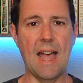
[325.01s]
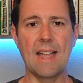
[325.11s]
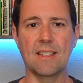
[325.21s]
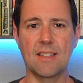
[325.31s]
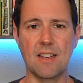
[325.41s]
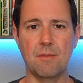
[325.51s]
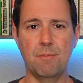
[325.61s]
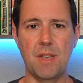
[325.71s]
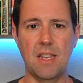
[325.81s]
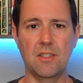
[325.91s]
at
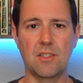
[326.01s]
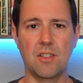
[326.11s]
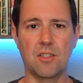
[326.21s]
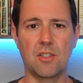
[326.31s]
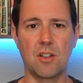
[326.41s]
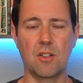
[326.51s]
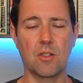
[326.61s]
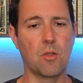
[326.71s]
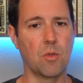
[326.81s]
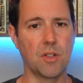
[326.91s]
second base this
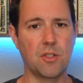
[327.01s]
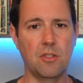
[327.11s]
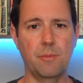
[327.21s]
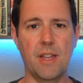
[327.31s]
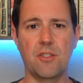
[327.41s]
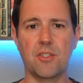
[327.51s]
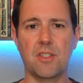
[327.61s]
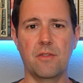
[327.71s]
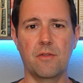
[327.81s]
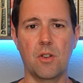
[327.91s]
year, according to new manager
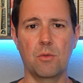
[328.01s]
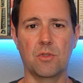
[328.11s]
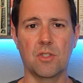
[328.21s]
Stephen Vogt.